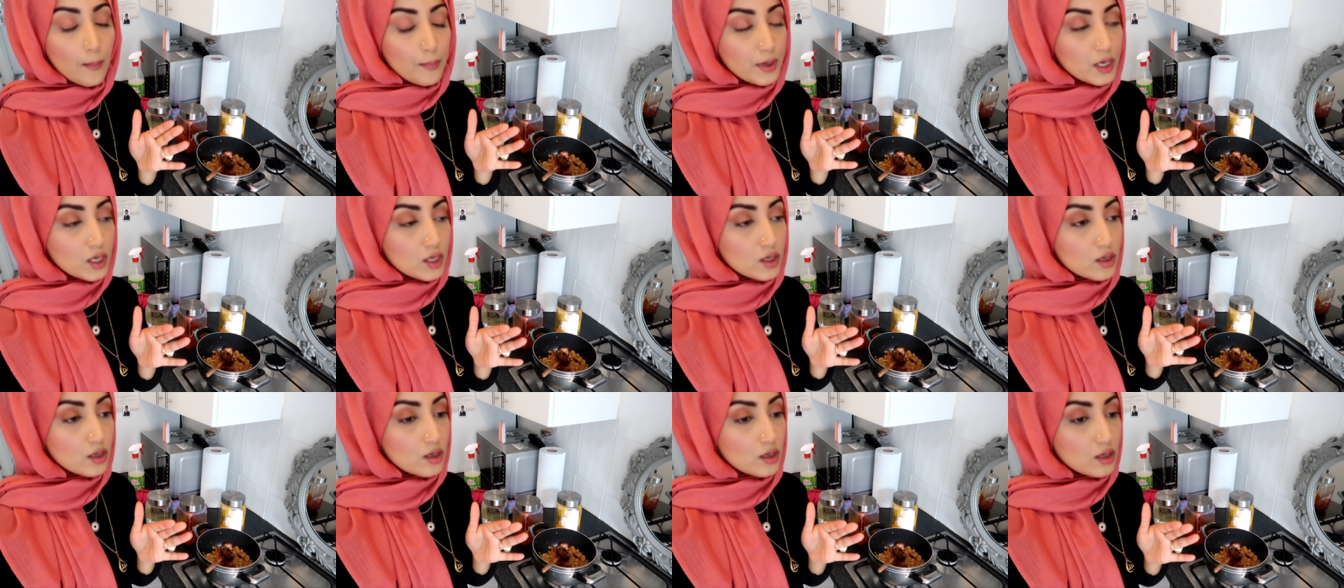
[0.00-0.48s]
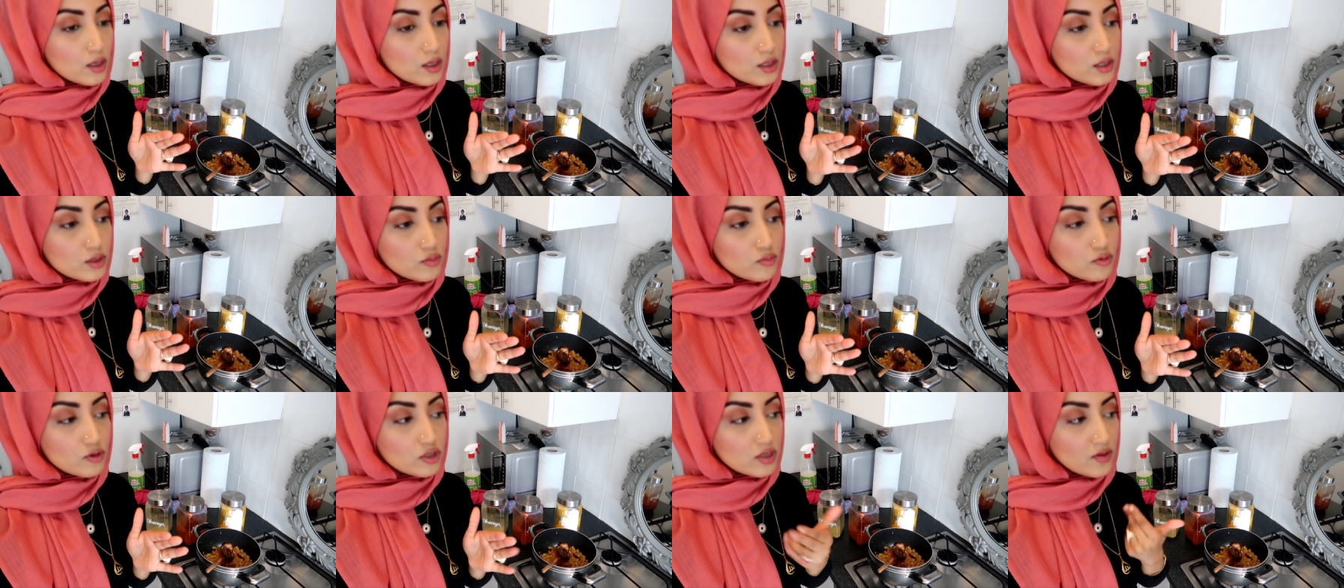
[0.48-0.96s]

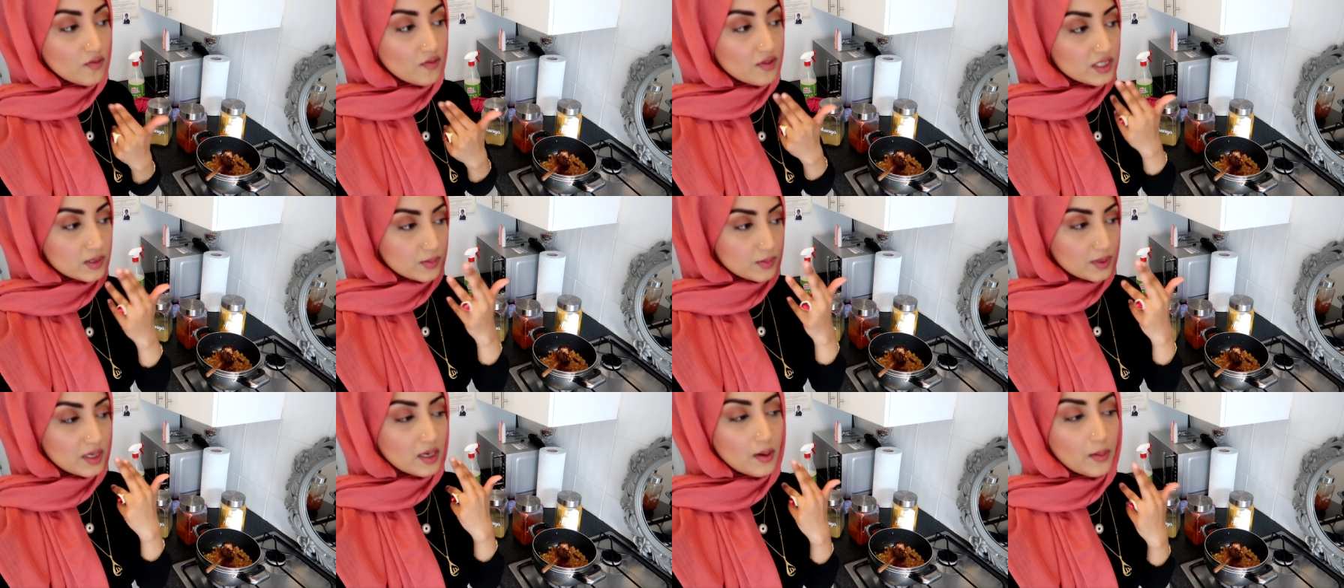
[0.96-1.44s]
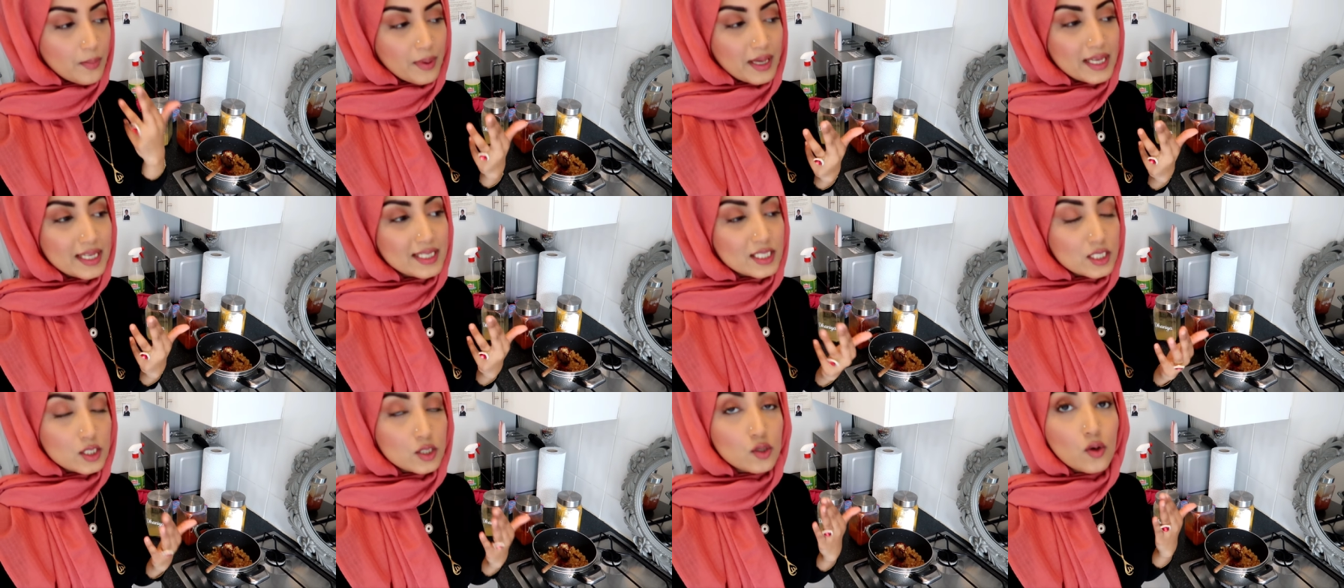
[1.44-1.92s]
because Mustafa's been a
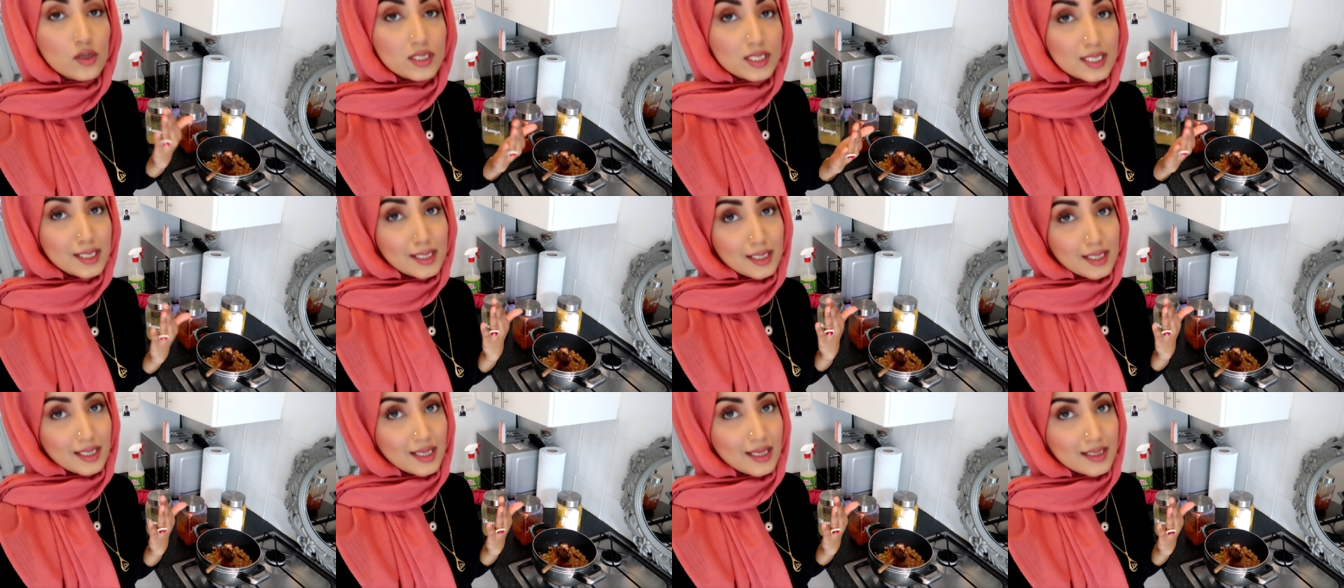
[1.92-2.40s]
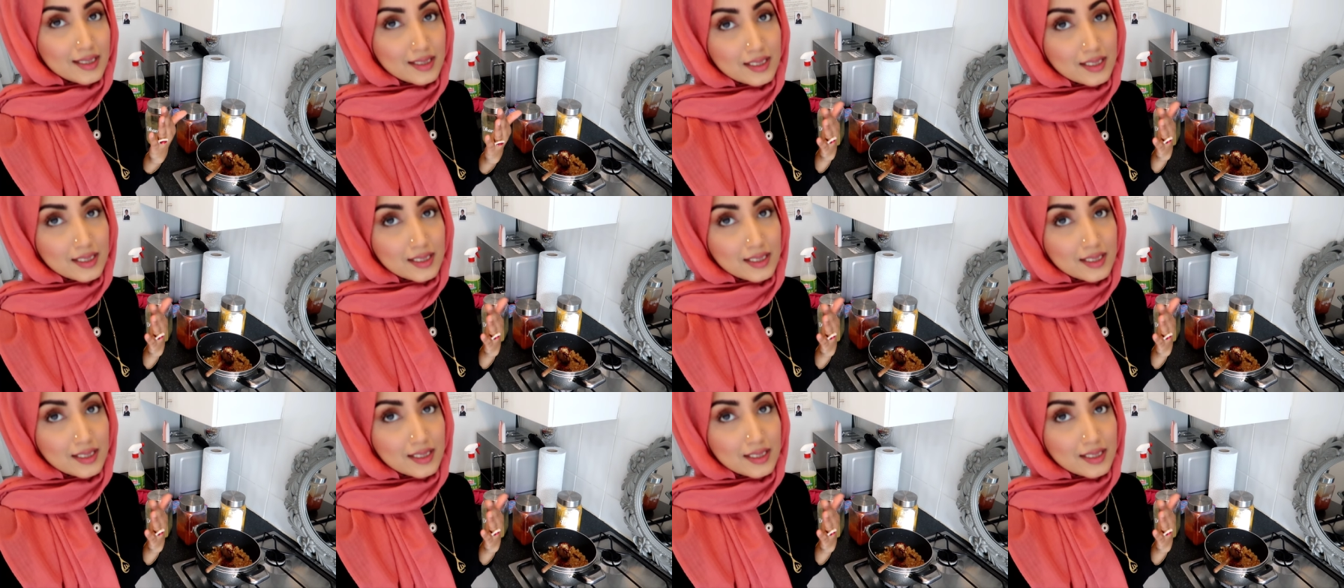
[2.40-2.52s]
bit snotty